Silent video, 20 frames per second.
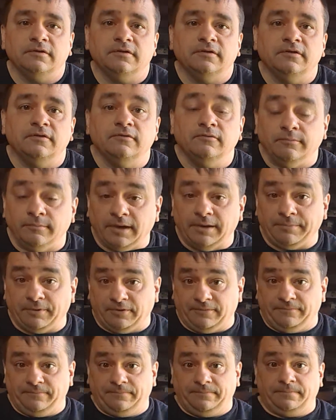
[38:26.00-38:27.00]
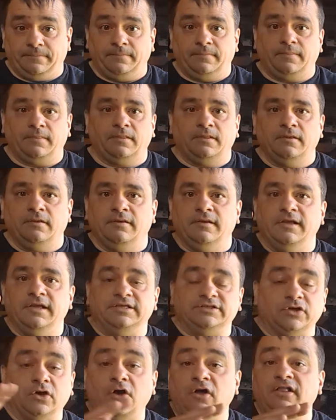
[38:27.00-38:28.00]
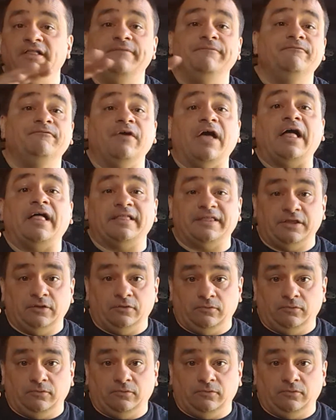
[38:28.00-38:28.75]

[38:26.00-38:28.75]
Remember, it's all in value.